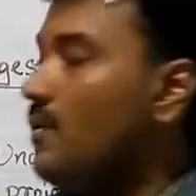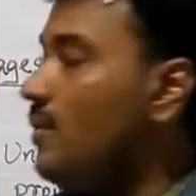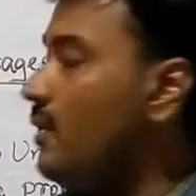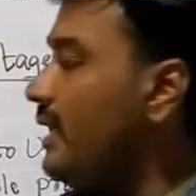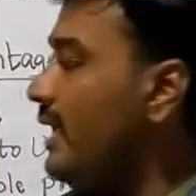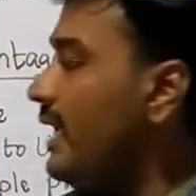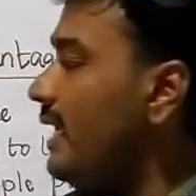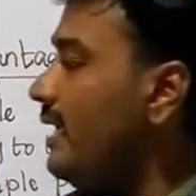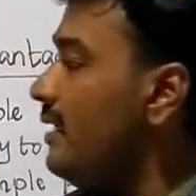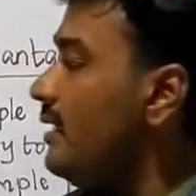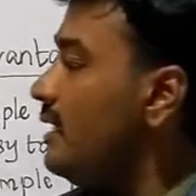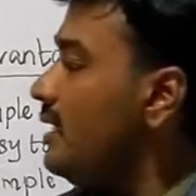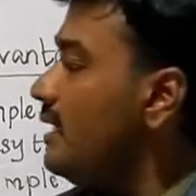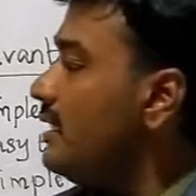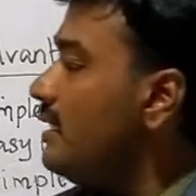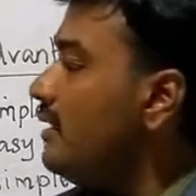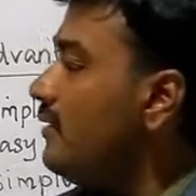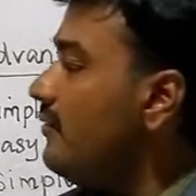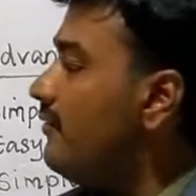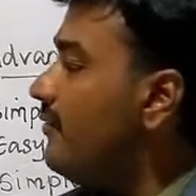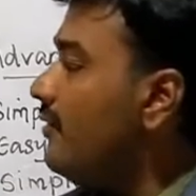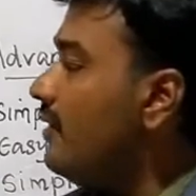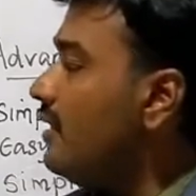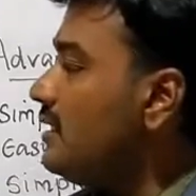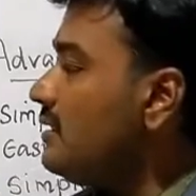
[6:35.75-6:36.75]
Okay.
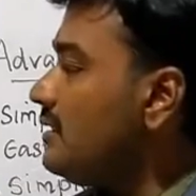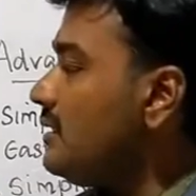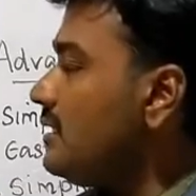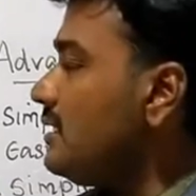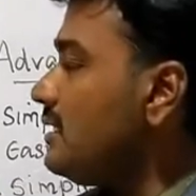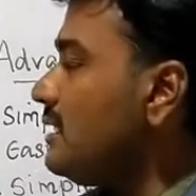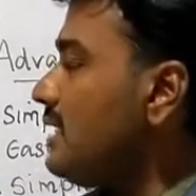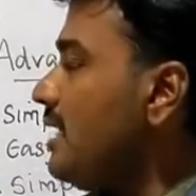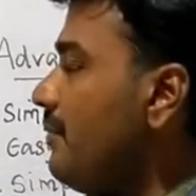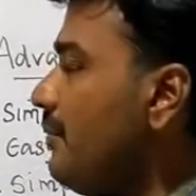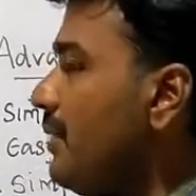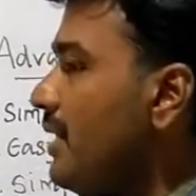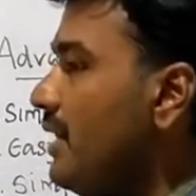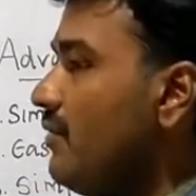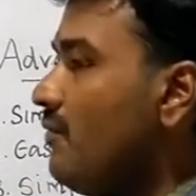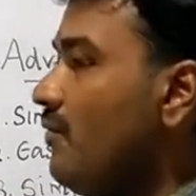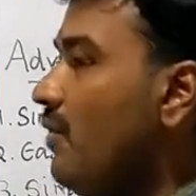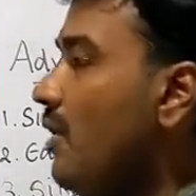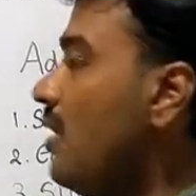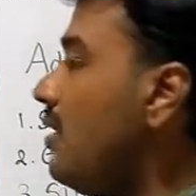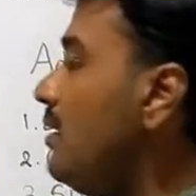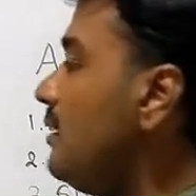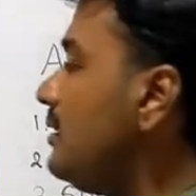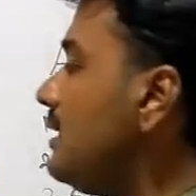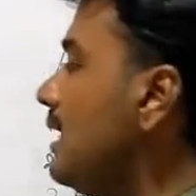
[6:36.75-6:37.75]
The first step
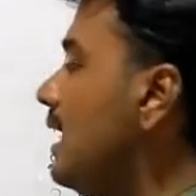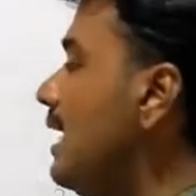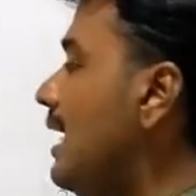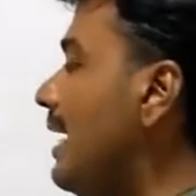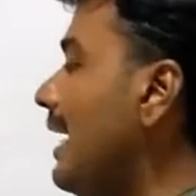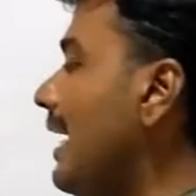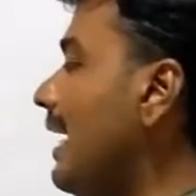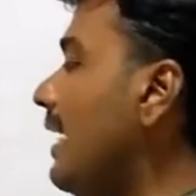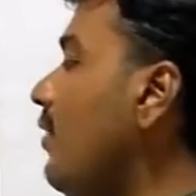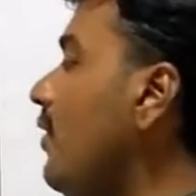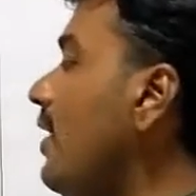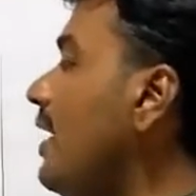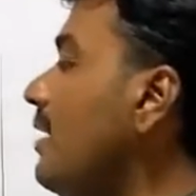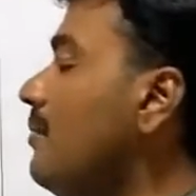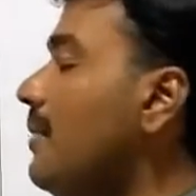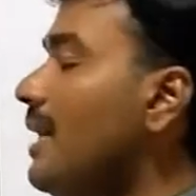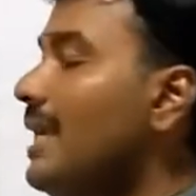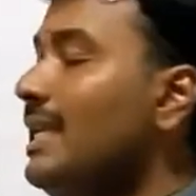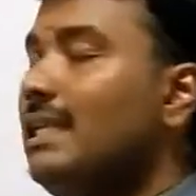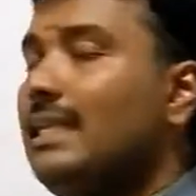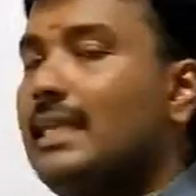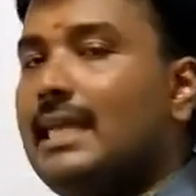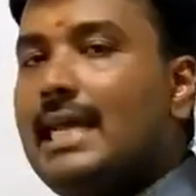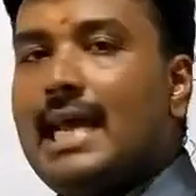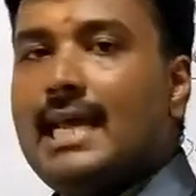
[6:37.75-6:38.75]
involves
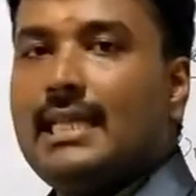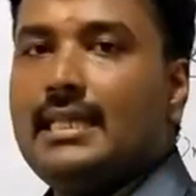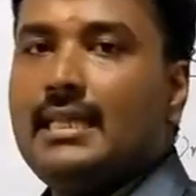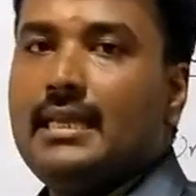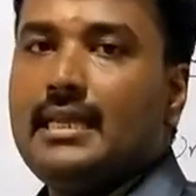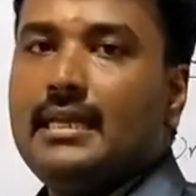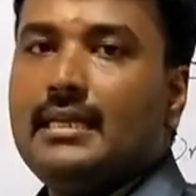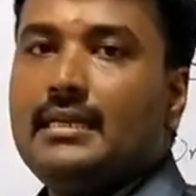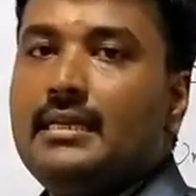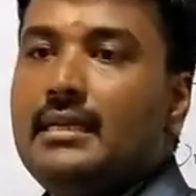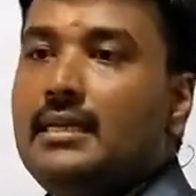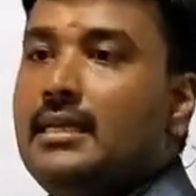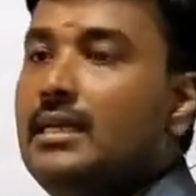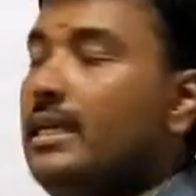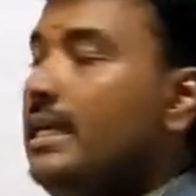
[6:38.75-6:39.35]
requirement gathering.